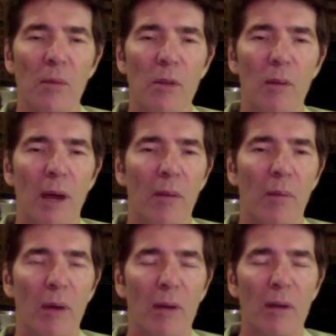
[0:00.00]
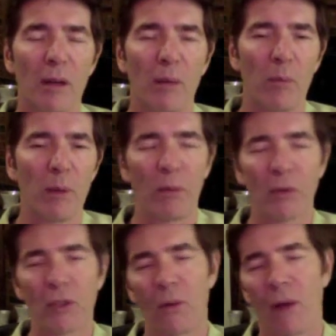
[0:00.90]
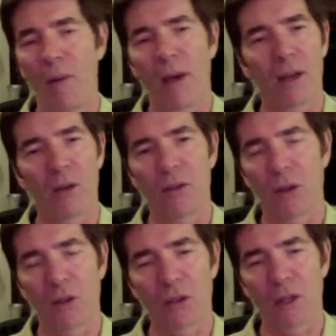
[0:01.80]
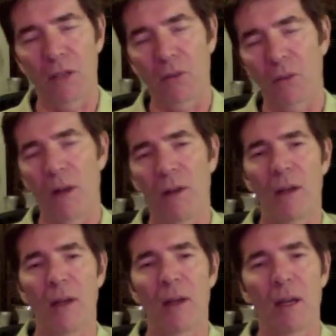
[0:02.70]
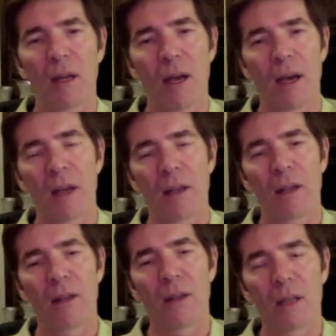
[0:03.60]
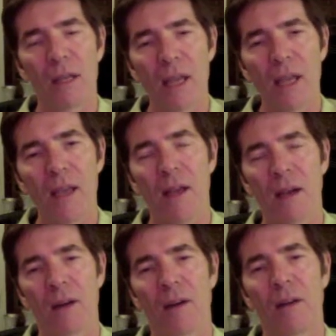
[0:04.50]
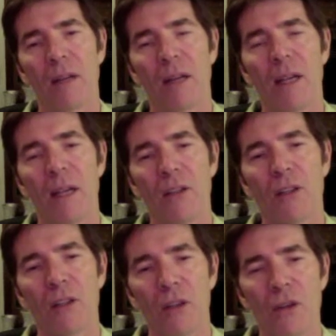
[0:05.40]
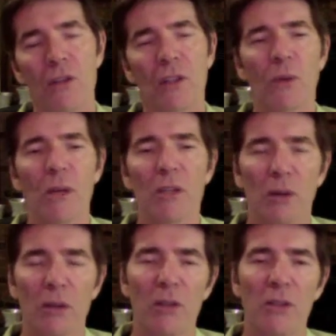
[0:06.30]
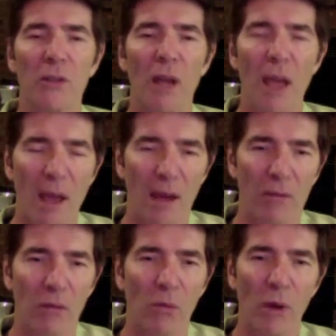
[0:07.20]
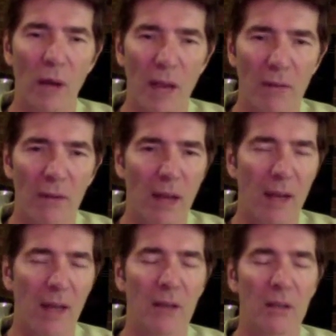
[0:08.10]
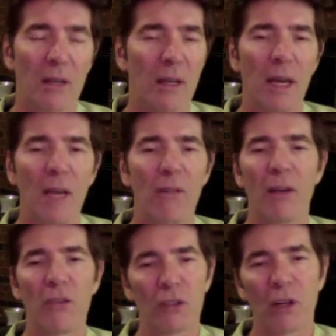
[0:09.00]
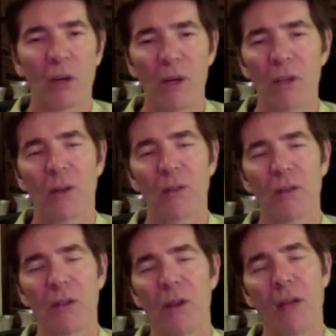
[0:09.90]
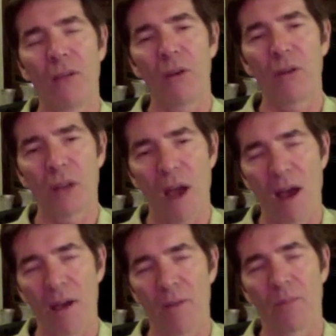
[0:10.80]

might, but people will say, well, I'm not going to use those things. Well, the key here is to use the resources you have, whatever that is. And if you have zero resources, then you have to use time.